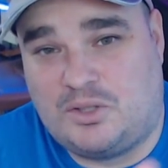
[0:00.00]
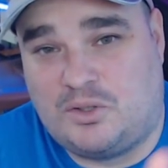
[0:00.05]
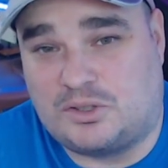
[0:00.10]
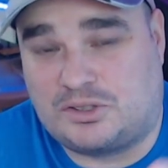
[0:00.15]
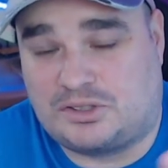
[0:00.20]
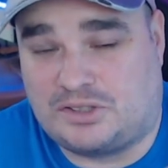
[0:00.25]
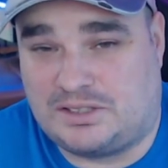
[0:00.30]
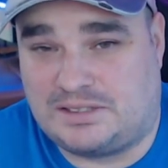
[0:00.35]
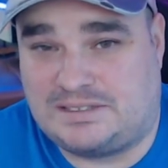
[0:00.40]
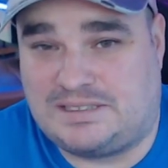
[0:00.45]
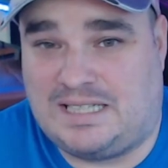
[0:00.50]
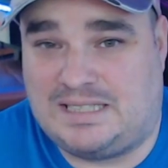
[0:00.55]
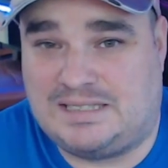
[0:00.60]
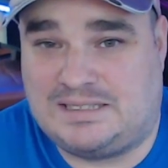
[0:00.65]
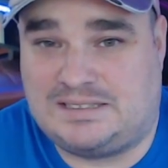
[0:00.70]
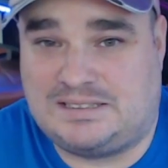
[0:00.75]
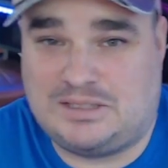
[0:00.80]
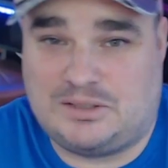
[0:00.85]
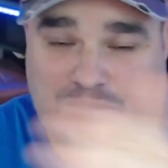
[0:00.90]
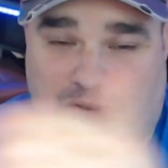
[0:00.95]
or should I stand
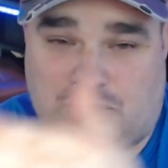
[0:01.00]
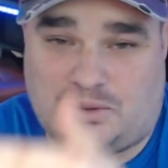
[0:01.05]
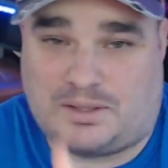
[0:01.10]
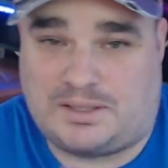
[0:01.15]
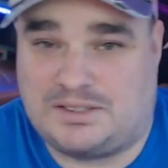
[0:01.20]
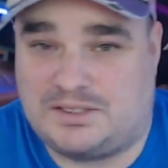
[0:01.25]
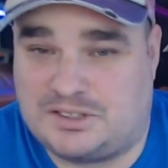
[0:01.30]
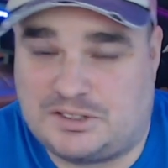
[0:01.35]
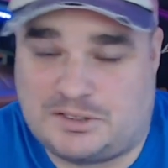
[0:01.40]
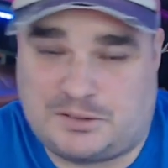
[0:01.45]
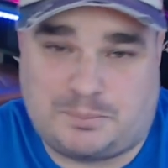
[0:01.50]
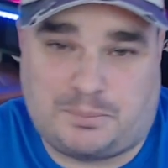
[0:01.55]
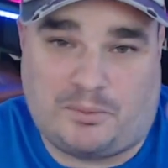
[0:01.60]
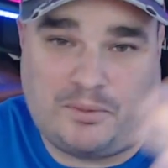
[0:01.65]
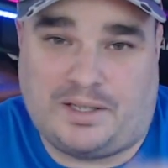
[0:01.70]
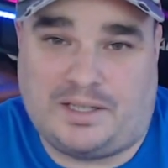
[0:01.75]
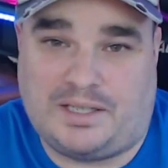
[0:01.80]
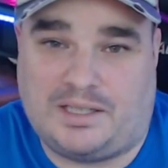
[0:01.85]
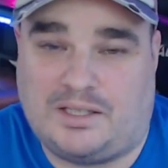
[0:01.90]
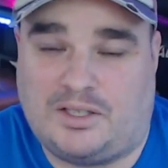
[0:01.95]
still so I can
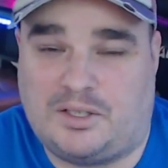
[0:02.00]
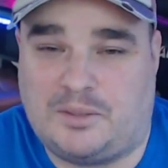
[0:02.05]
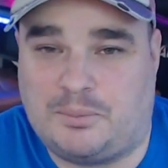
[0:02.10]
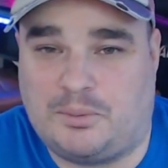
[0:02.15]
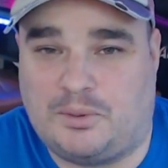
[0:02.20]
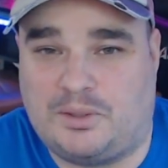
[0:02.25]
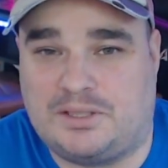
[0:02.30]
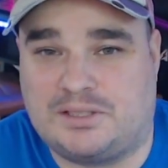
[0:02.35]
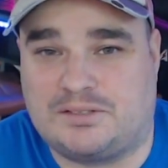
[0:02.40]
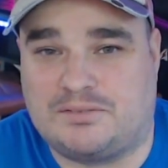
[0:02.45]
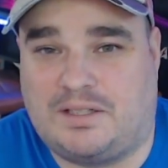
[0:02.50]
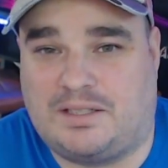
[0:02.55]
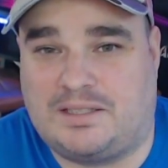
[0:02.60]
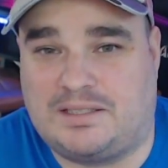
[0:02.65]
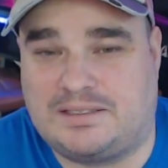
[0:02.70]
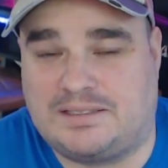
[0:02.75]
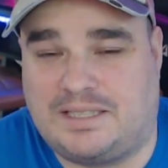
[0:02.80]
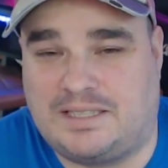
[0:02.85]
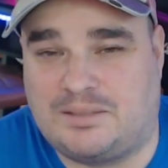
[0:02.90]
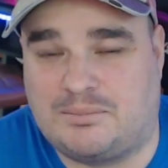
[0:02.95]
spray a load of bullets around
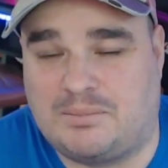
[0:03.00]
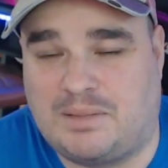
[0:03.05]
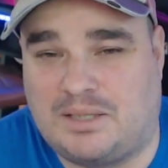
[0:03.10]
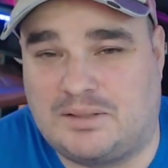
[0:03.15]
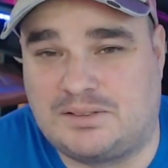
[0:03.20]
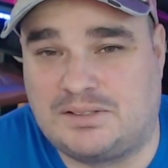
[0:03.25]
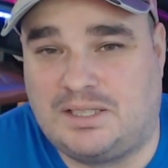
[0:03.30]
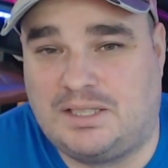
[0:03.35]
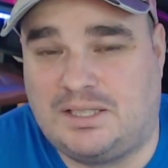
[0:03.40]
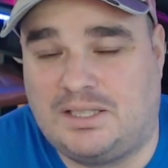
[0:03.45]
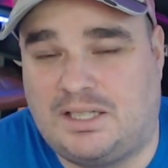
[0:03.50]
and take them out?